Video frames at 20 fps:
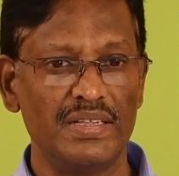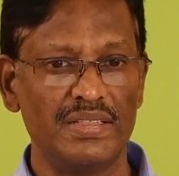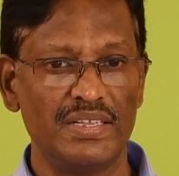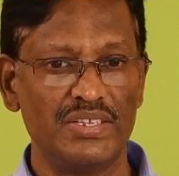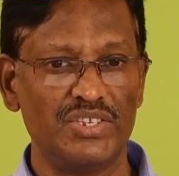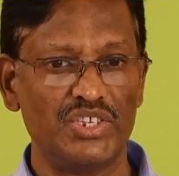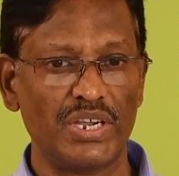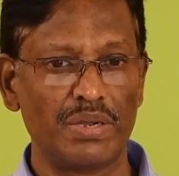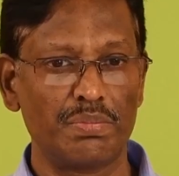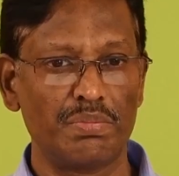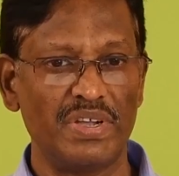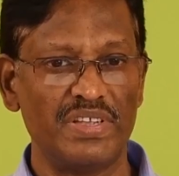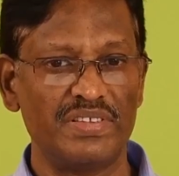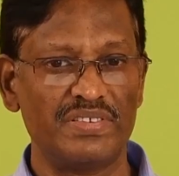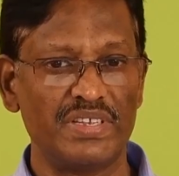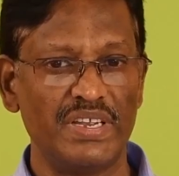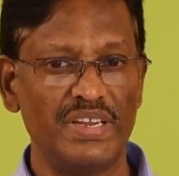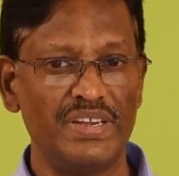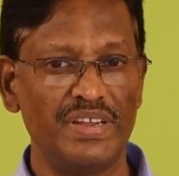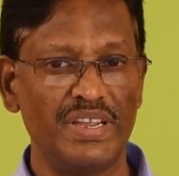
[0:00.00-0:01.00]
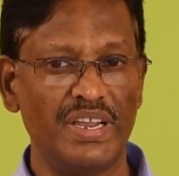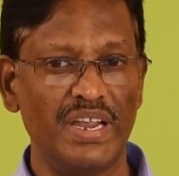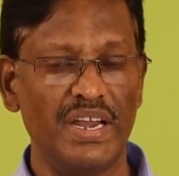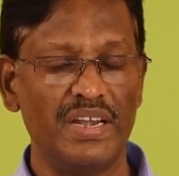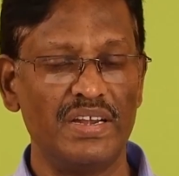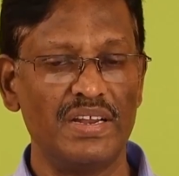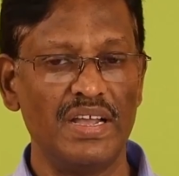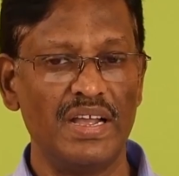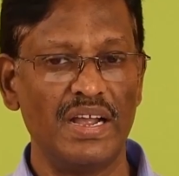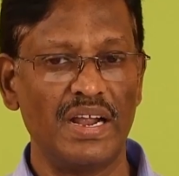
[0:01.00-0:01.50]
The cheque must
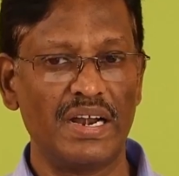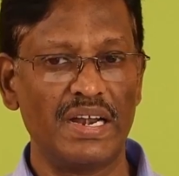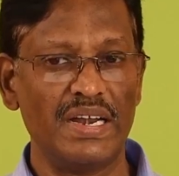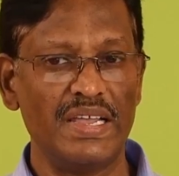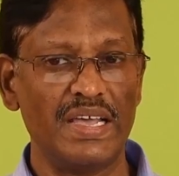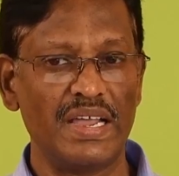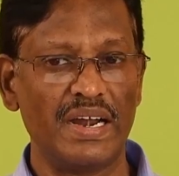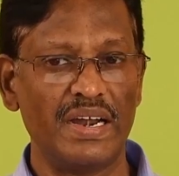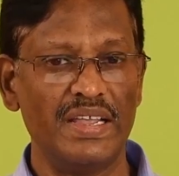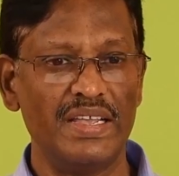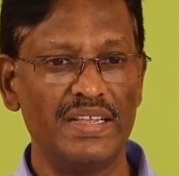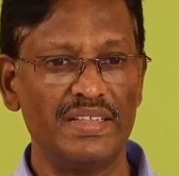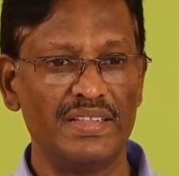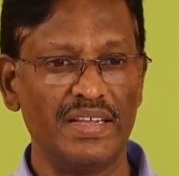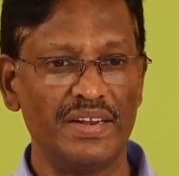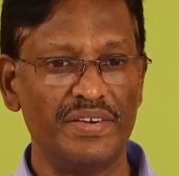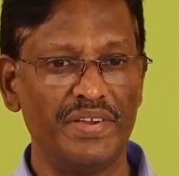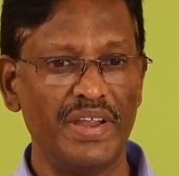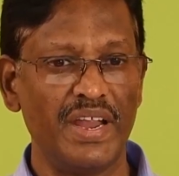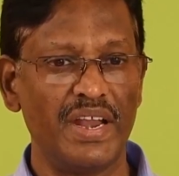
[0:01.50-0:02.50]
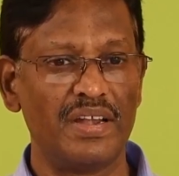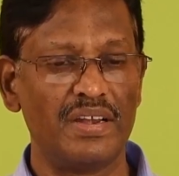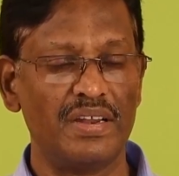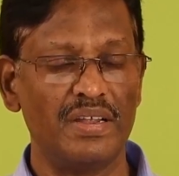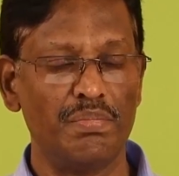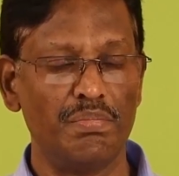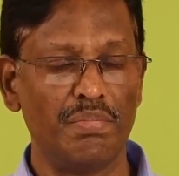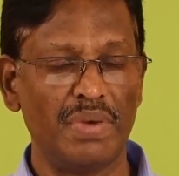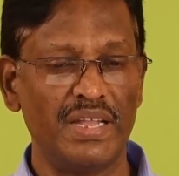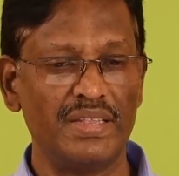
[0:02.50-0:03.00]
indicate clearly the
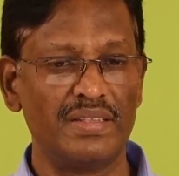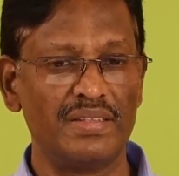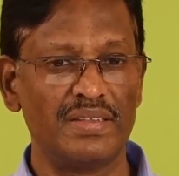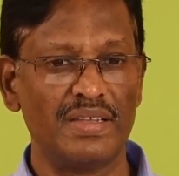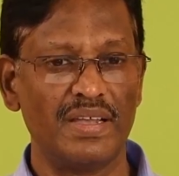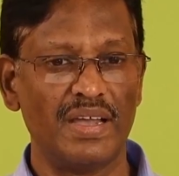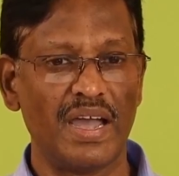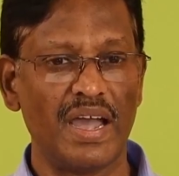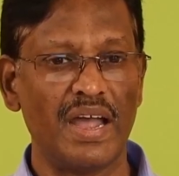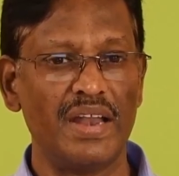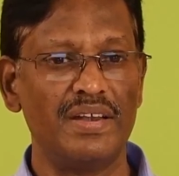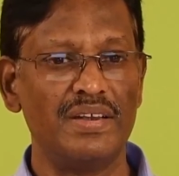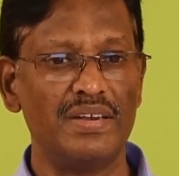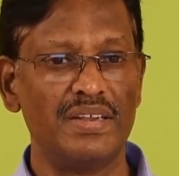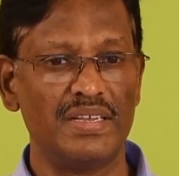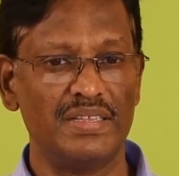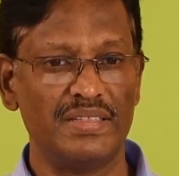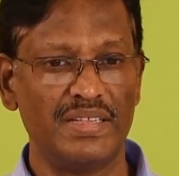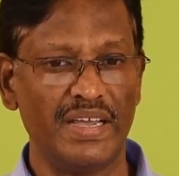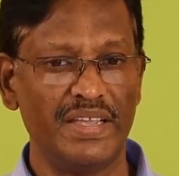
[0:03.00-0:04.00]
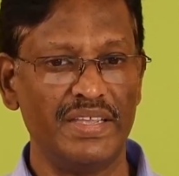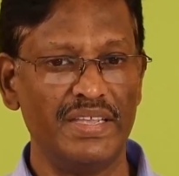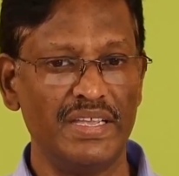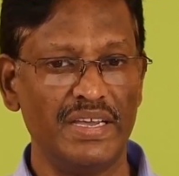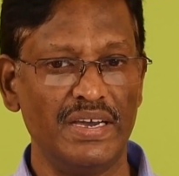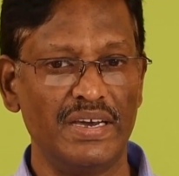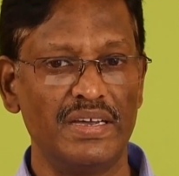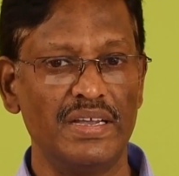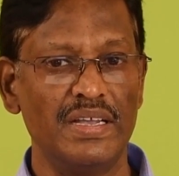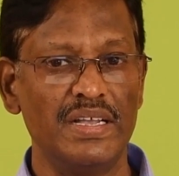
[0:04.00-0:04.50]
date, month and the
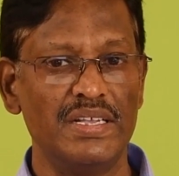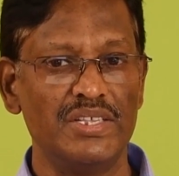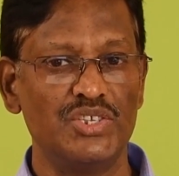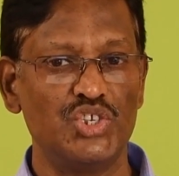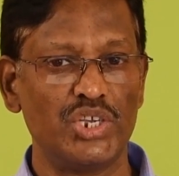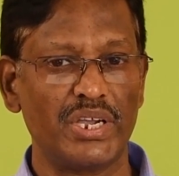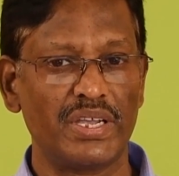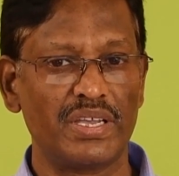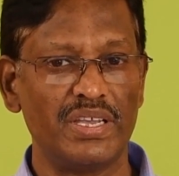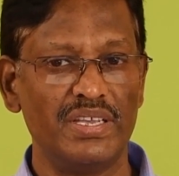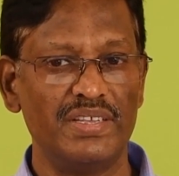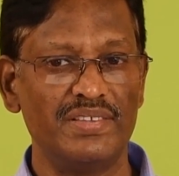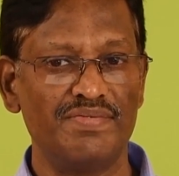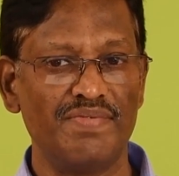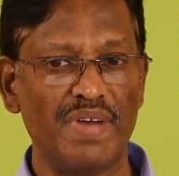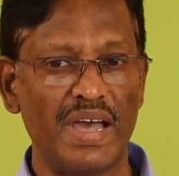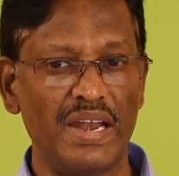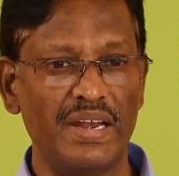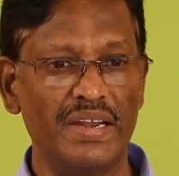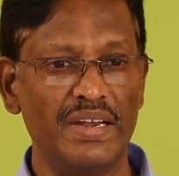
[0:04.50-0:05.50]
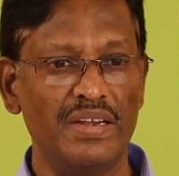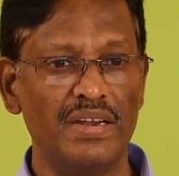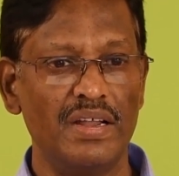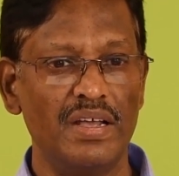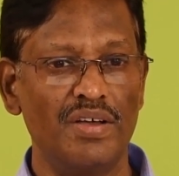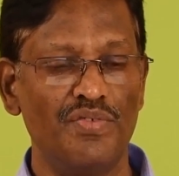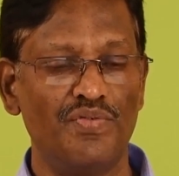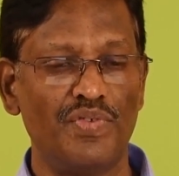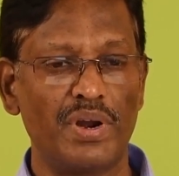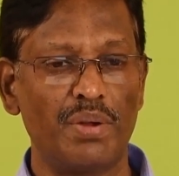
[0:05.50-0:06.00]
year. Cheque is valid
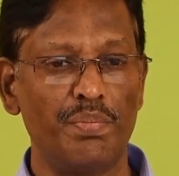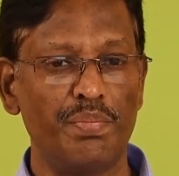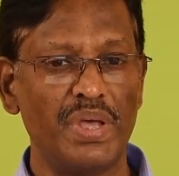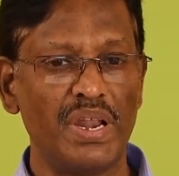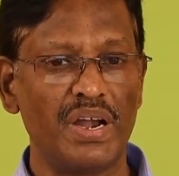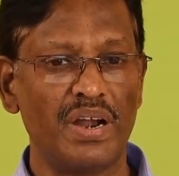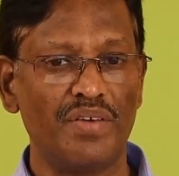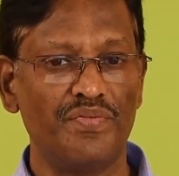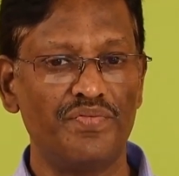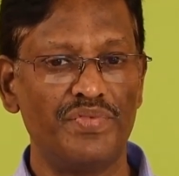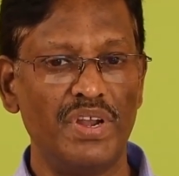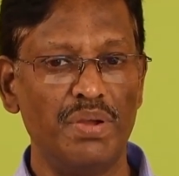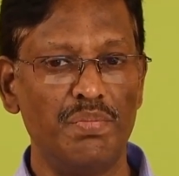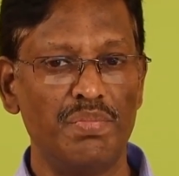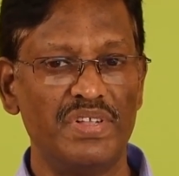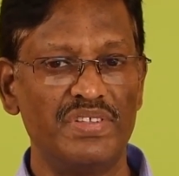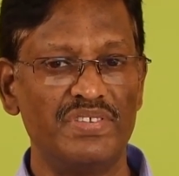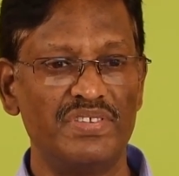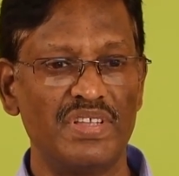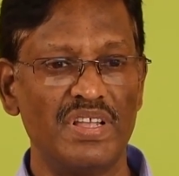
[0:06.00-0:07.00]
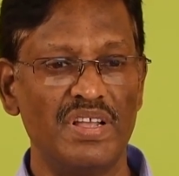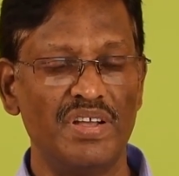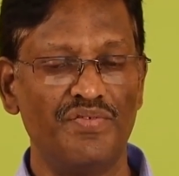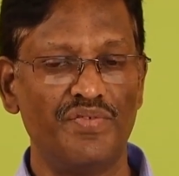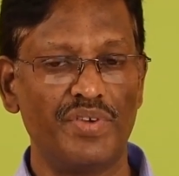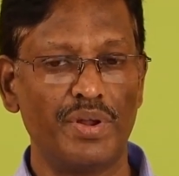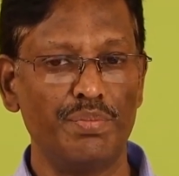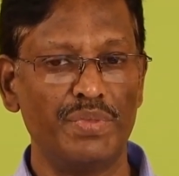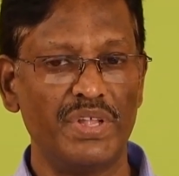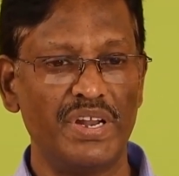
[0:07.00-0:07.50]
for a period of 3 months
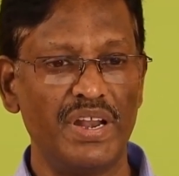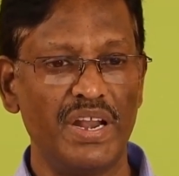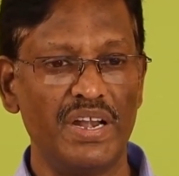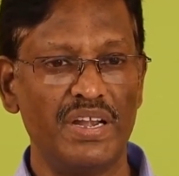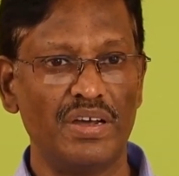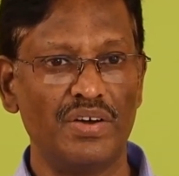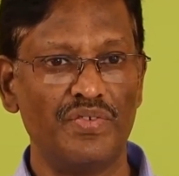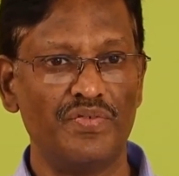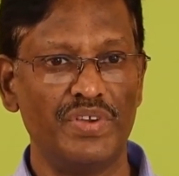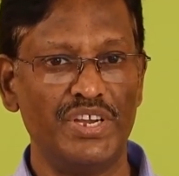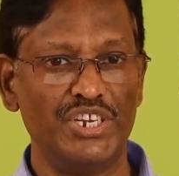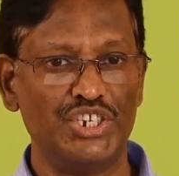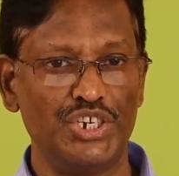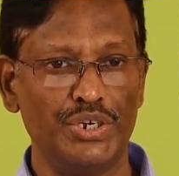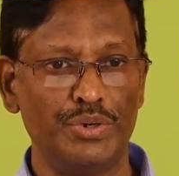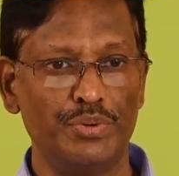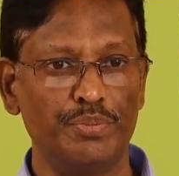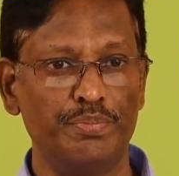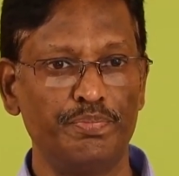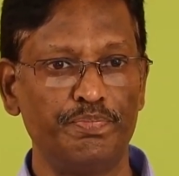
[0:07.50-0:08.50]
from the date of issue.